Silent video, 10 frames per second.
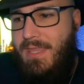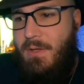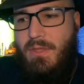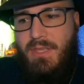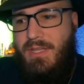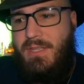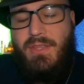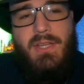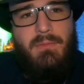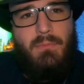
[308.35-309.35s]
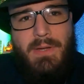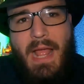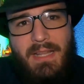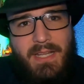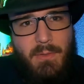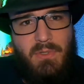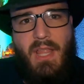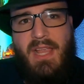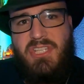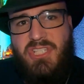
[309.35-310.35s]
it would, the reality would
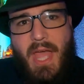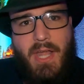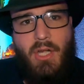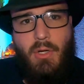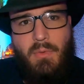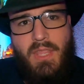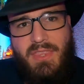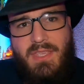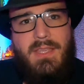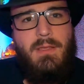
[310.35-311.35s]
like shatter with